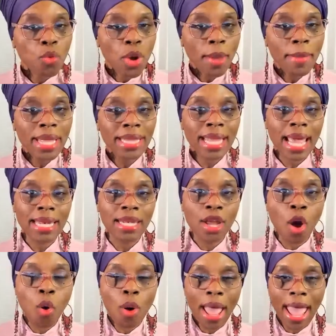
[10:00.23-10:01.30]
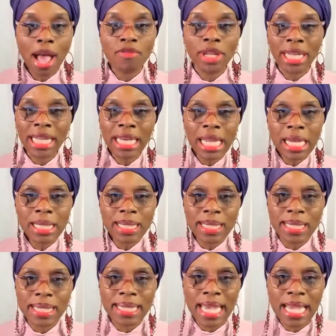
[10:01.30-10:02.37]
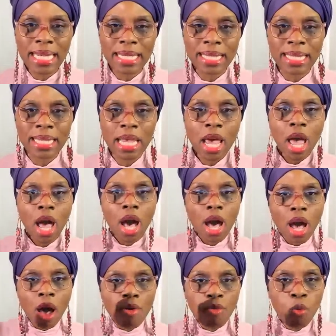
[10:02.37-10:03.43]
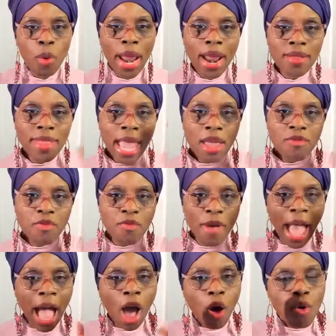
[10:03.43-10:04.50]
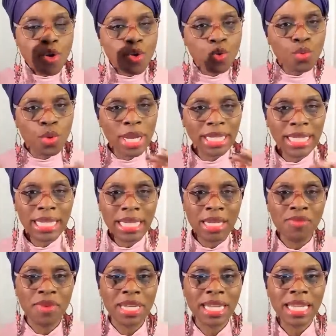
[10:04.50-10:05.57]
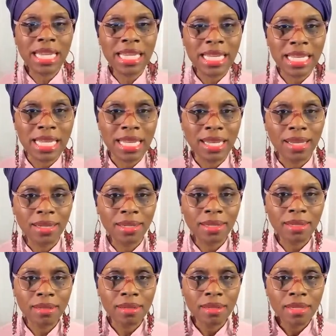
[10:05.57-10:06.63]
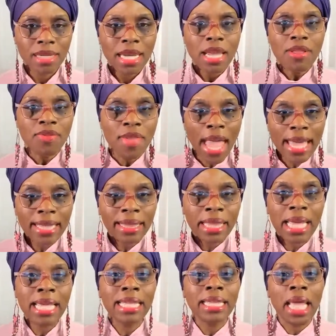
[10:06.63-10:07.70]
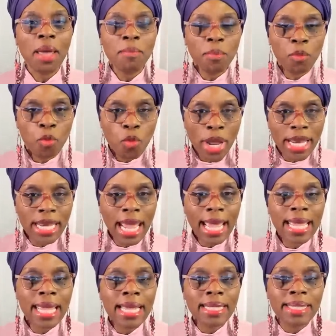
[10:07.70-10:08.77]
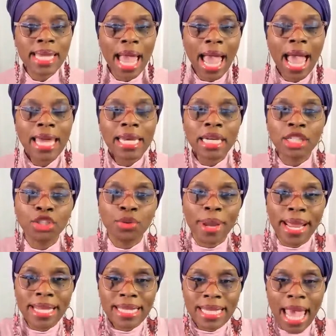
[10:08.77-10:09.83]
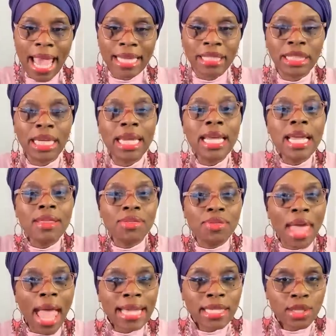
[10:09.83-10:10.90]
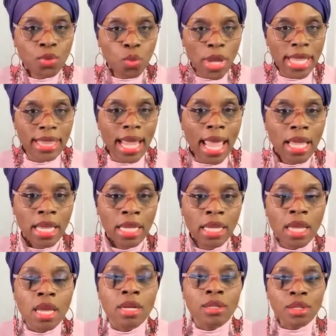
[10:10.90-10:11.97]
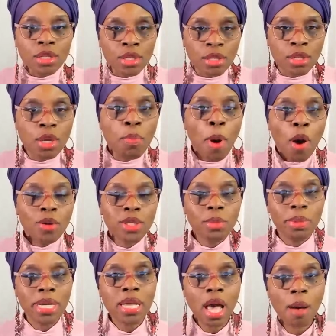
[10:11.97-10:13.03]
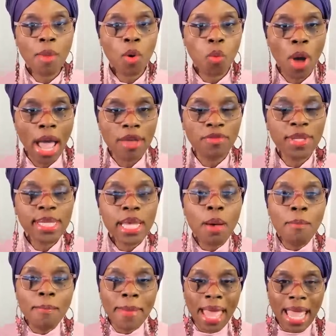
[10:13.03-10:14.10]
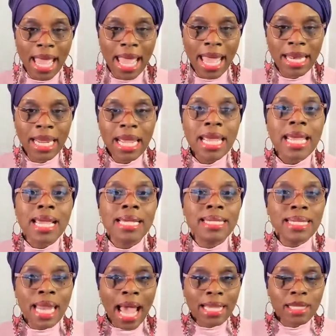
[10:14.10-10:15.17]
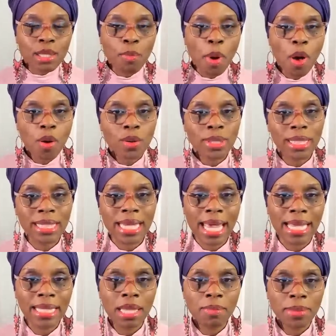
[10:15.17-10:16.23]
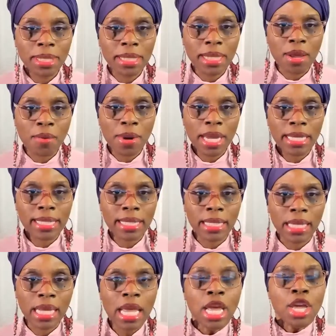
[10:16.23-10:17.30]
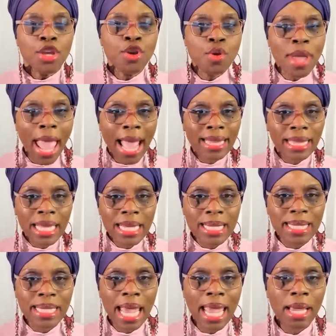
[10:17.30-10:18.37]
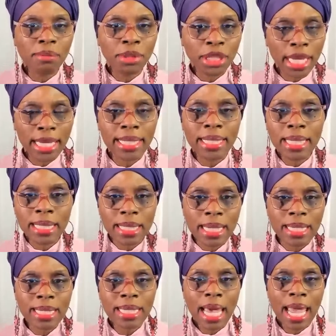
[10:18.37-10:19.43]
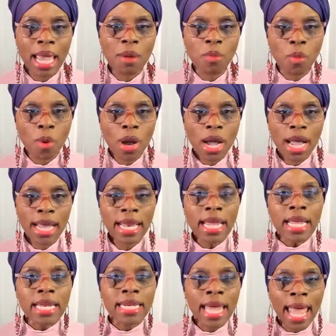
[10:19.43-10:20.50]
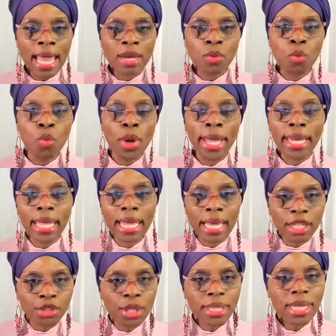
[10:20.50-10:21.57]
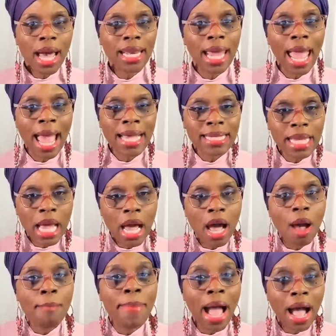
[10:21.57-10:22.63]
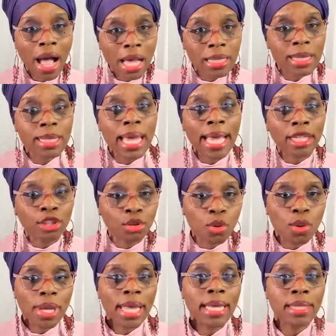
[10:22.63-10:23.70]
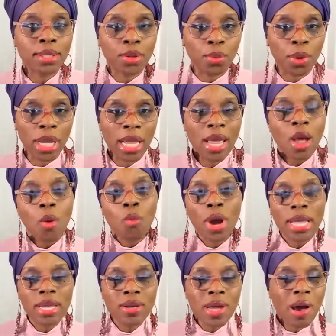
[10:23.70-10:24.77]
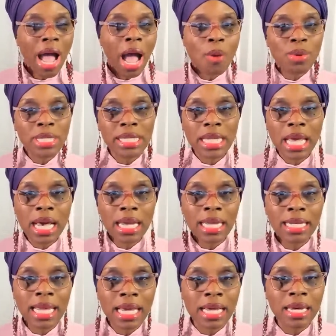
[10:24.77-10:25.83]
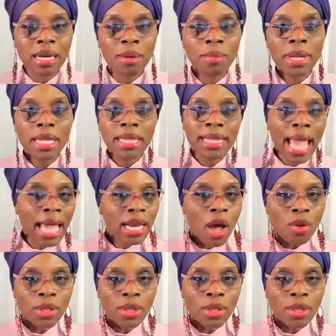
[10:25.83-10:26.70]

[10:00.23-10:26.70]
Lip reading: women that don't have any sense of where their value really even is. They think that when they get tired of the transaction, that's when they supposed to become a wife. Some man is not supposed to take them seriously. You got these same chicks. This is the same one that when Kendra started asking her about her sexual history, well, you know, I was young and dumb. That